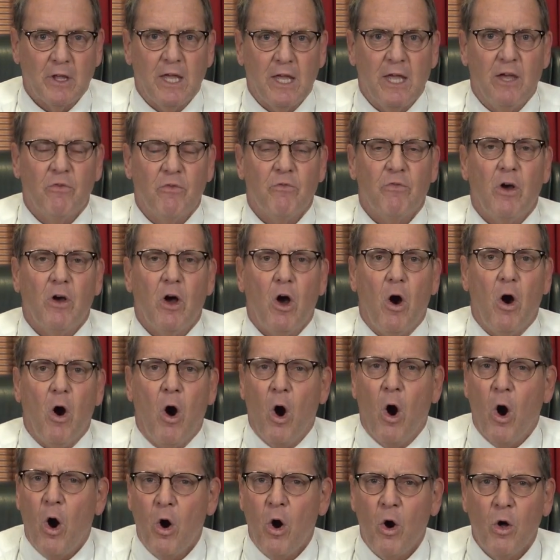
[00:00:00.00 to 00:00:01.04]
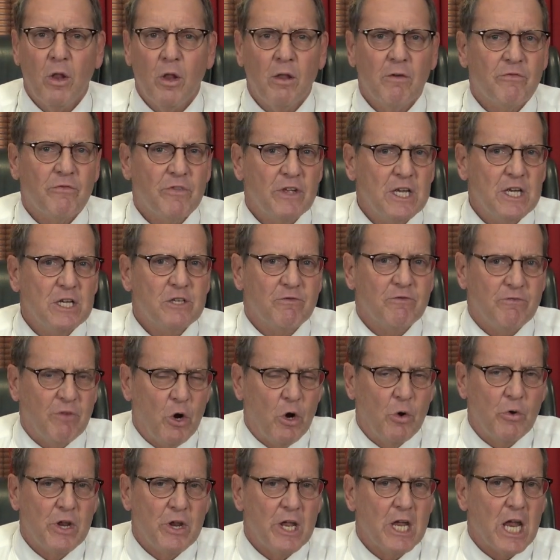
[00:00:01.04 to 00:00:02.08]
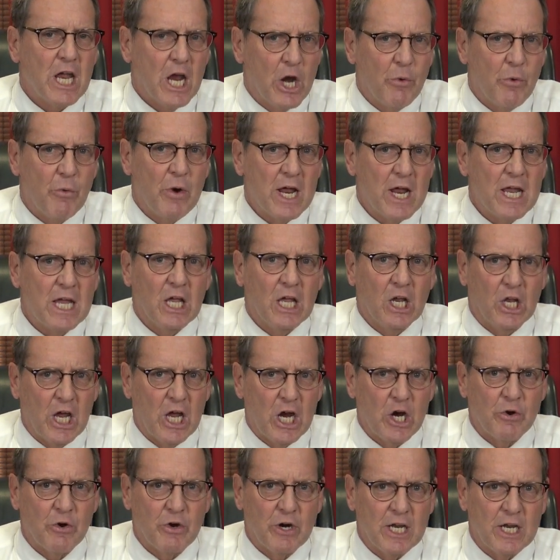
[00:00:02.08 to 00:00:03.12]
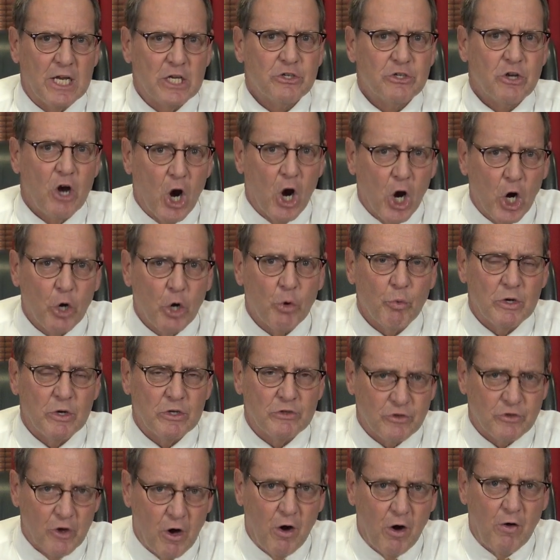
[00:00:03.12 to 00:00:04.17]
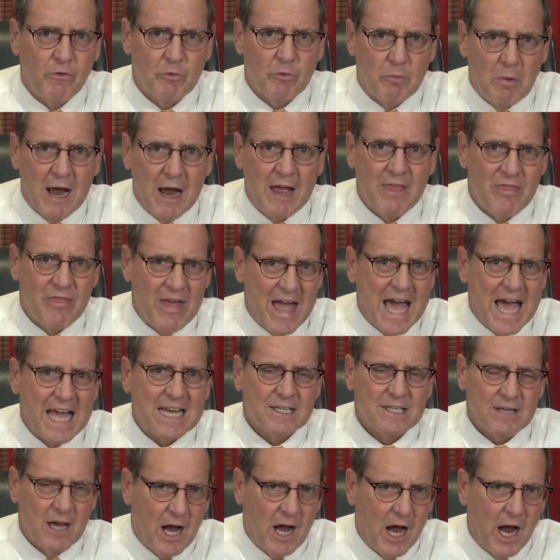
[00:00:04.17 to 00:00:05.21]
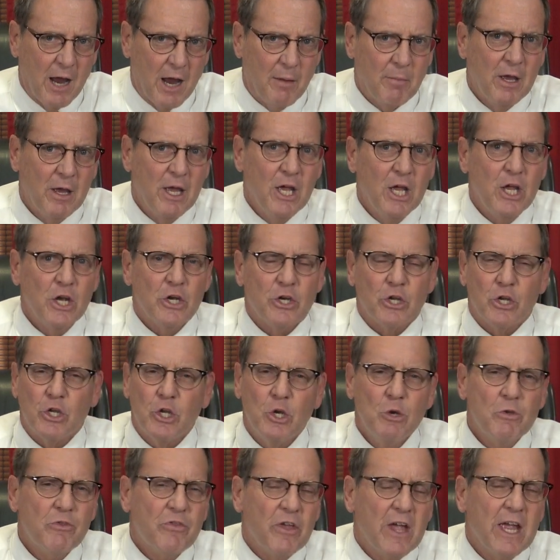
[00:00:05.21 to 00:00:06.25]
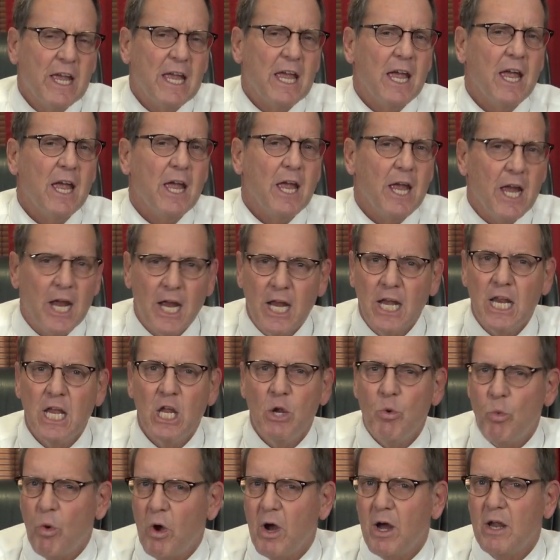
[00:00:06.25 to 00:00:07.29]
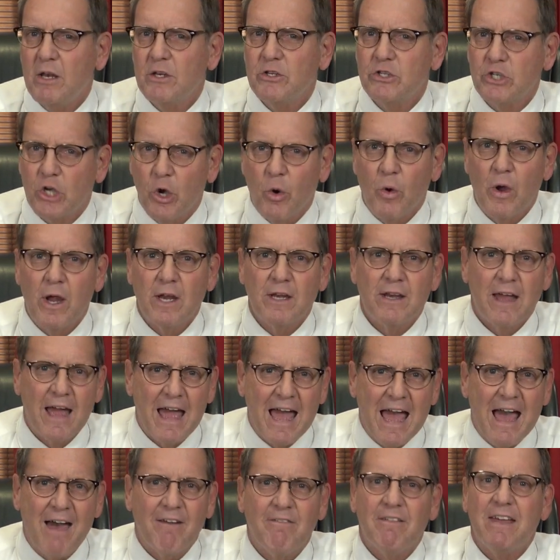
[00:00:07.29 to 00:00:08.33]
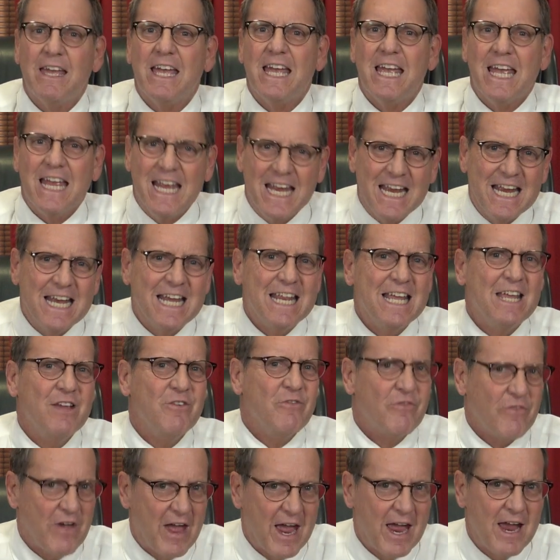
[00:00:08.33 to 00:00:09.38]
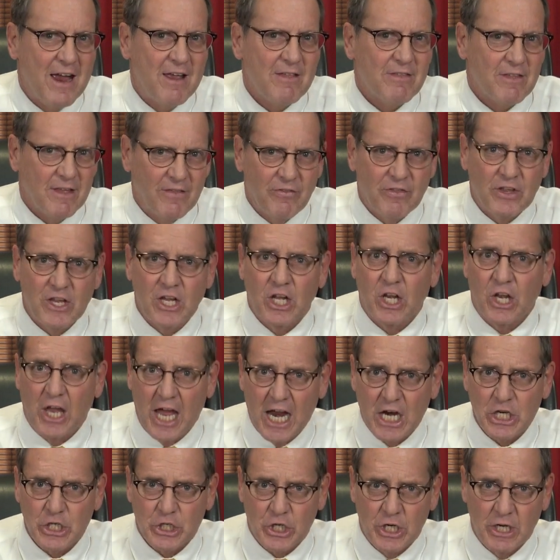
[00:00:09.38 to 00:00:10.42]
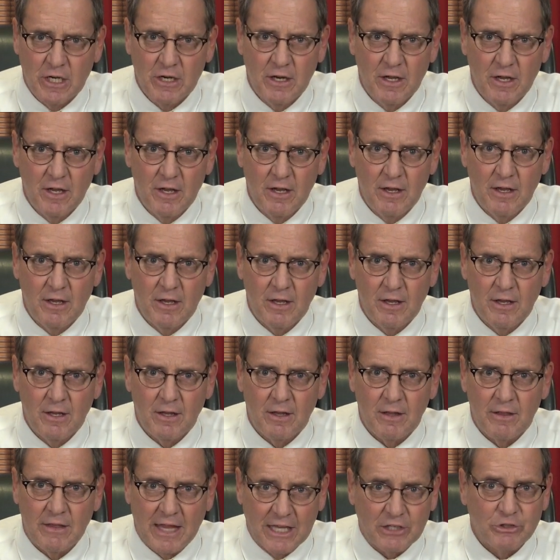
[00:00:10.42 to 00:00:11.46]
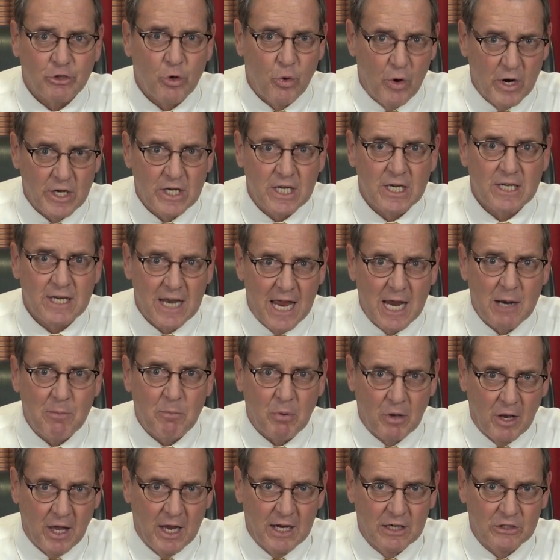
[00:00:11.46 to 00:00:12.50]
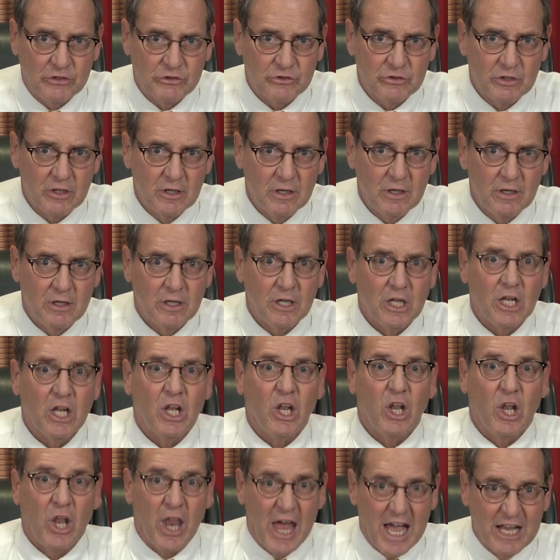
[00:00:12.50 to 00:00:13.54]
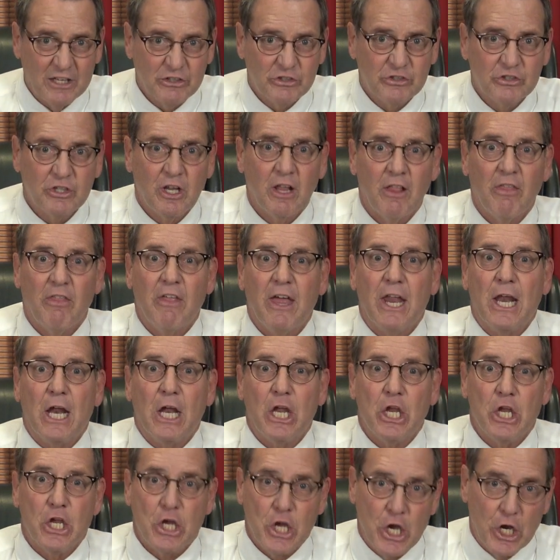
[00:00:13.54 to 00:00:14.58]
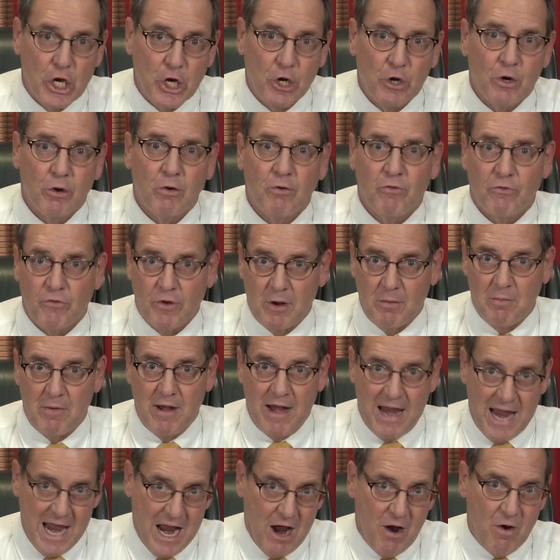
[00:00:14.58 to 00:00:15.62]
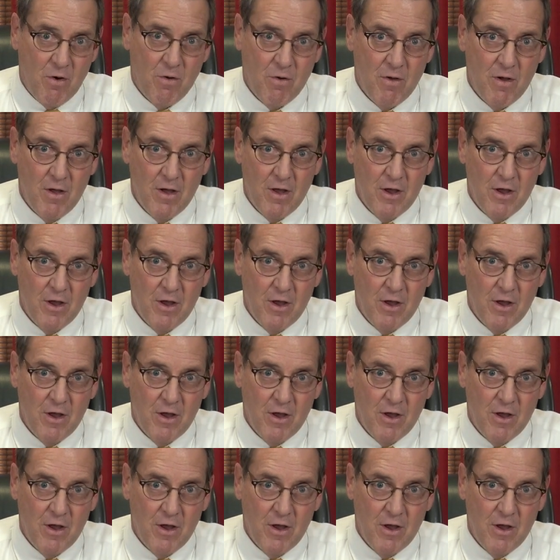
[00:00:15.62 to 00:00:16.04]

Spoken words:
If all of these voting irregularities aren't resolved by that time, do you think anyone's going to have any faith in the election that's going to take place less than a year from now?